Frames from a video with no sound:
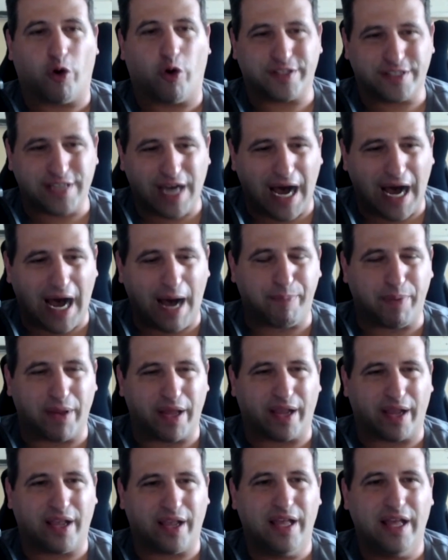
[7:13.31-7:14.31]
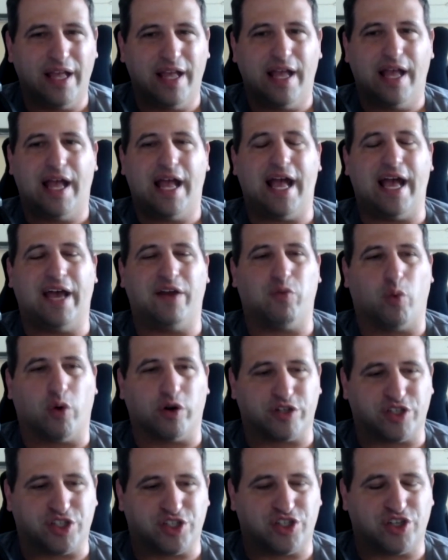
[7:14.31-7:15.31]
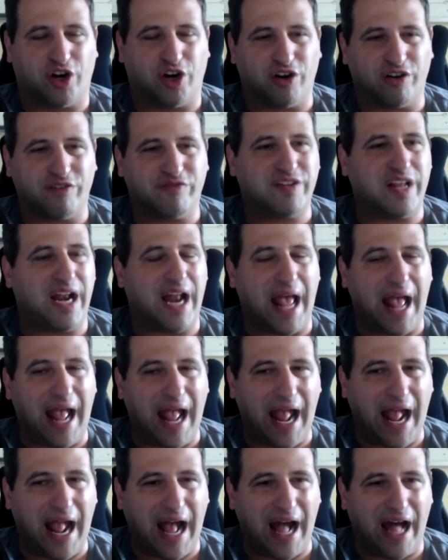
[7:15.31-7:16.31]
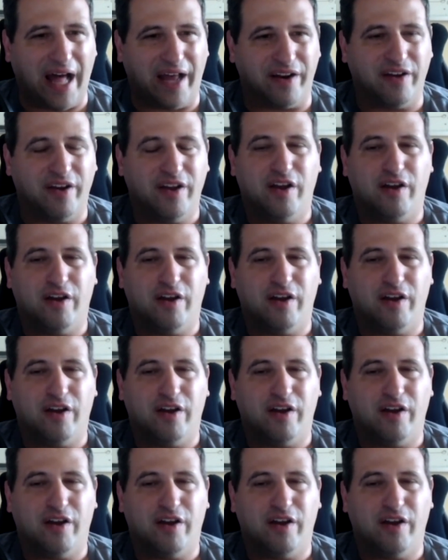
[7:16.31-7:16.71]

for a topic and were served an ad